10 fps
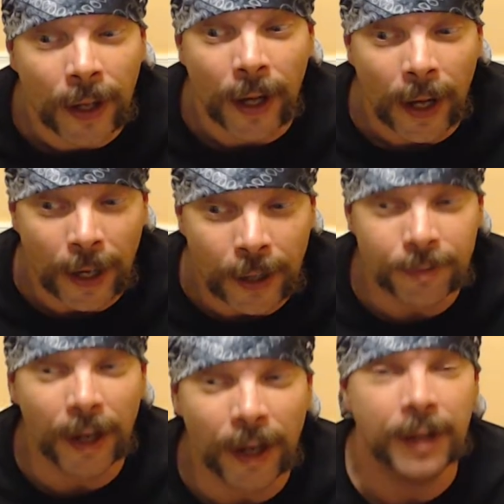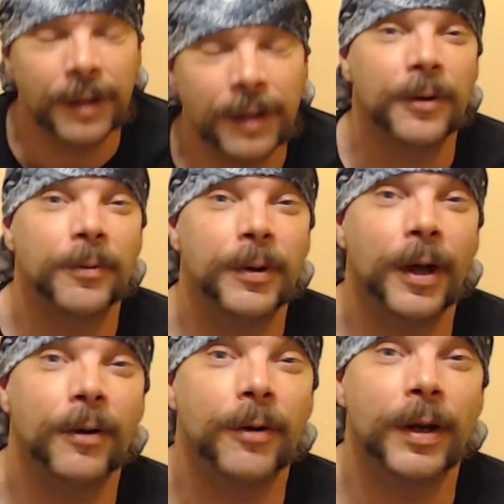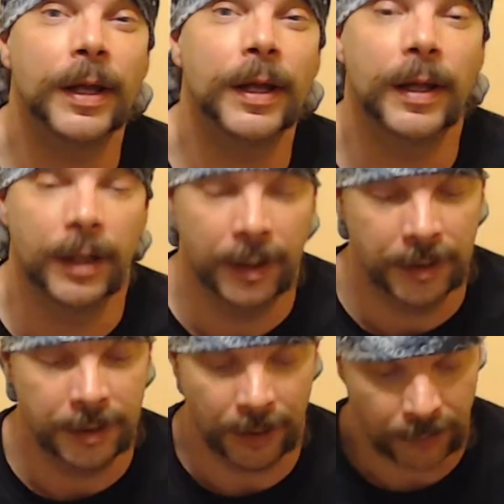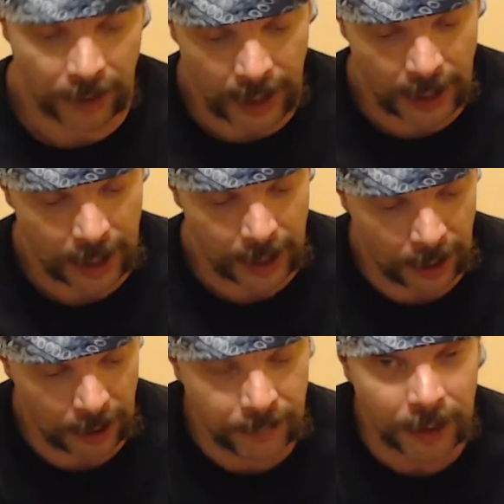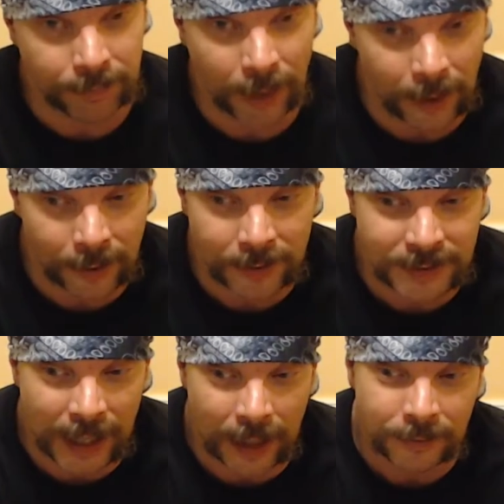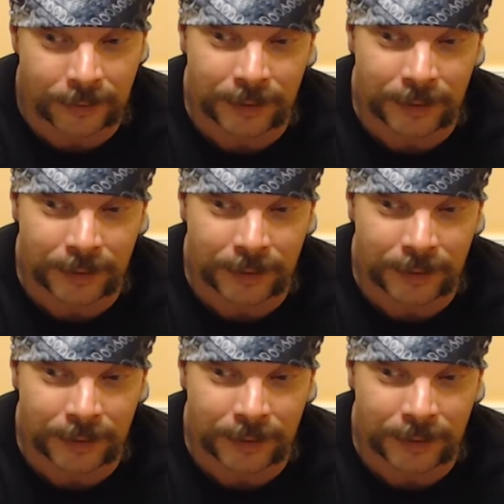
That's right, we are ready to try our meatballs out.